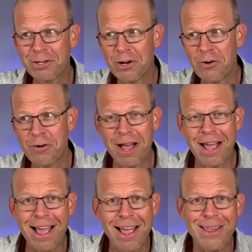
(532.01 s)
So,
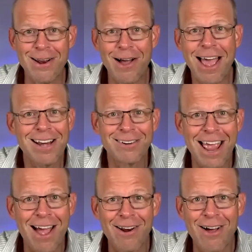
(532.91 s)
I, you know, I
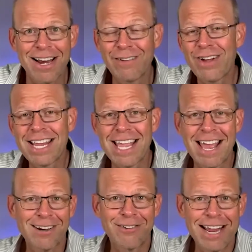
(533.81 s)
don't count on it. If I
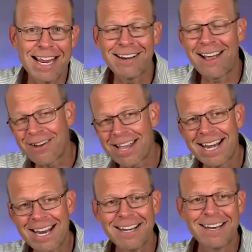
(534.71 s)
get it, great, I'll
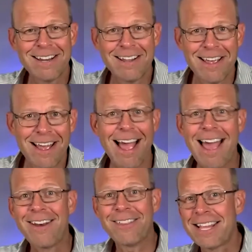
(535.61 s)
get it.
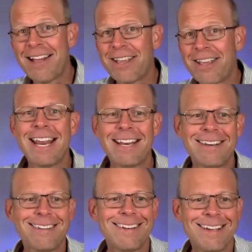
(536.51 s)
I don't think I'll get
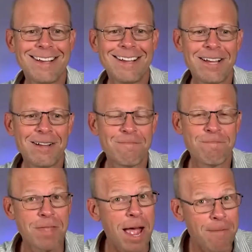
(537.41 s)
it. Uh,
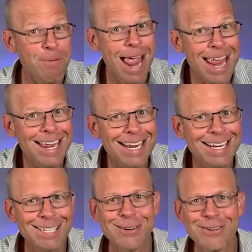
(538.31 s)
I'm paying
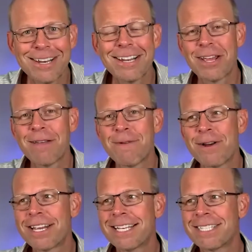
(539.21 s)
it to it, so I
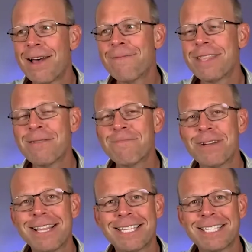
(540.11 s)
better get something.
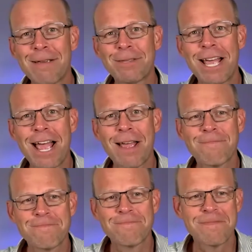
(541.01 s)
But at the same
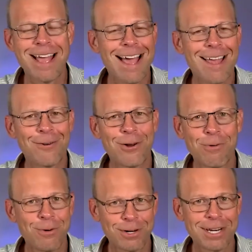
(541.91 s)
time, I don't know
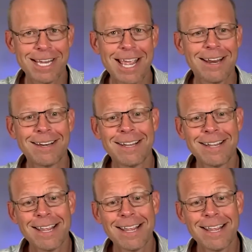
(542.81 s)
what we're going to get.